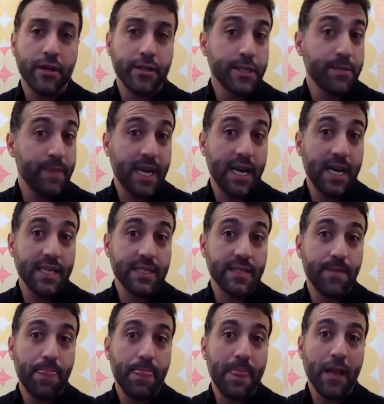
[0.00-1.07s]
Just because
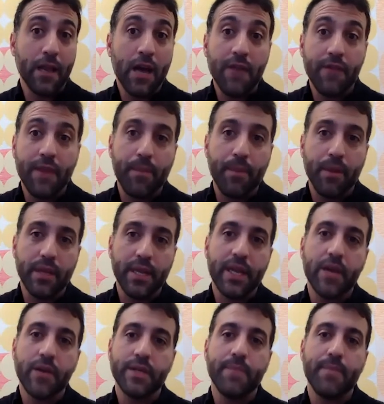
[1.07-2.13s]
a lot of the
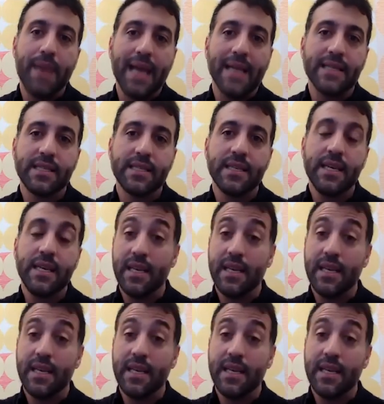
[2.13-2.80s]
political debates